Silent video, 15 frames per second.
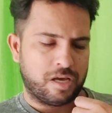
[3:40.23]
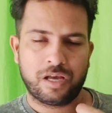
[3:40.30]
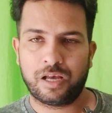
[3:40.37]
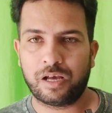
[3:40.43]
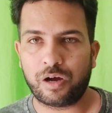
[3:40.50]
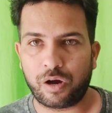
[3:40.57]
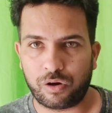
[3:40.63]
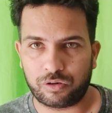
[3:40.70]

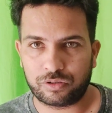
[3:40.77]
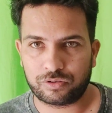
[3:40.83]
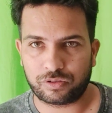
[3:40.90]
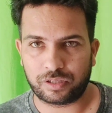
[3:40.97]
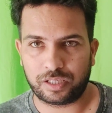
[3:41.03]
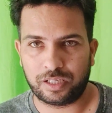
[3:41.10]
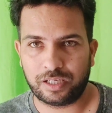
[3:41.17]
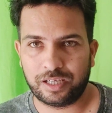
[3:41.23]
oh
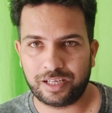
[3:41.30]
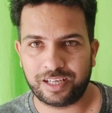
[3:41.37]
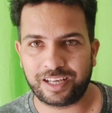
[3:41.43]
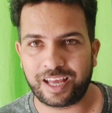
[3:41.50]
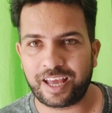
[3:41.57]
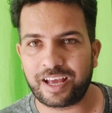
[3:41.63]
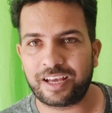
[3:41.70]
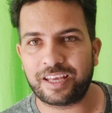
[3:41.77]
sorry,
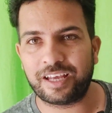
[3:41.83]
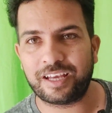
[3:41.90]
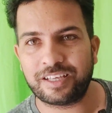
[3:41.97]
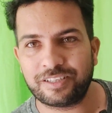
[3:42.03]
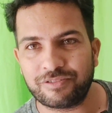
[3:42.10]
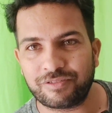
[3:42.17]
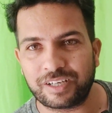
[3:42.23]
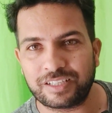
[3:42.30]
as
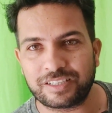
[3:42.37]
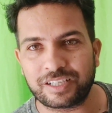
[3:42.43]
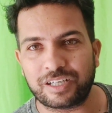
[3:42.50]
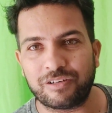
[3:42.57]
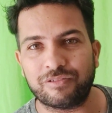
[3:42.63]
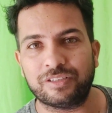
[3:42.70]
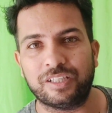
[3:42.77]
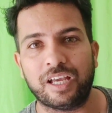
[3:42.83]
you can check
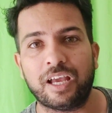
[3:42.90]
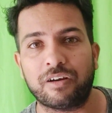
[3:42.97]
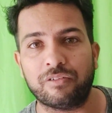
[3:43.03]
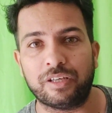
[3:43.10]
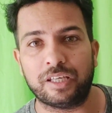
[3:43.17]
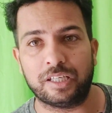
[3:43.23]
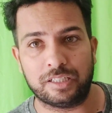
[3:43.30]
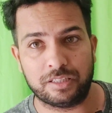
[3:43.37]
out, the
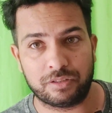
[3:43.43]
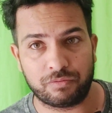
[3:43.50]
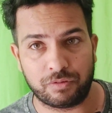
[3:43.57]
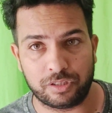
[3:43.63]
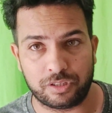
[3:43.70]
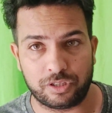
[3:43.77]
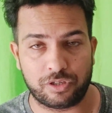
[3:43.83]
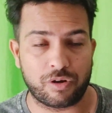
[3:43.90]
echoing is
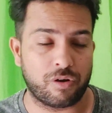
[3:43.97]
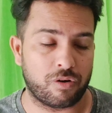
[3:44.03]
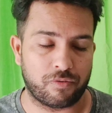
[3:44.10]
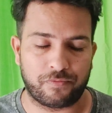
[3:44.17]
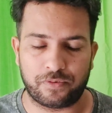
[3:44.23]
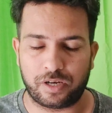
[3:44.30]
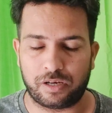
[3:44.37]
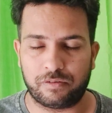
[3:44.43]
switched off
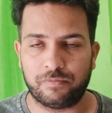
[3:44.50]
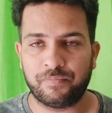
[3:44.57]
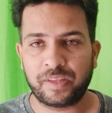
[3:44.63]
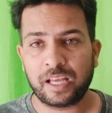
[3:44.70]
now.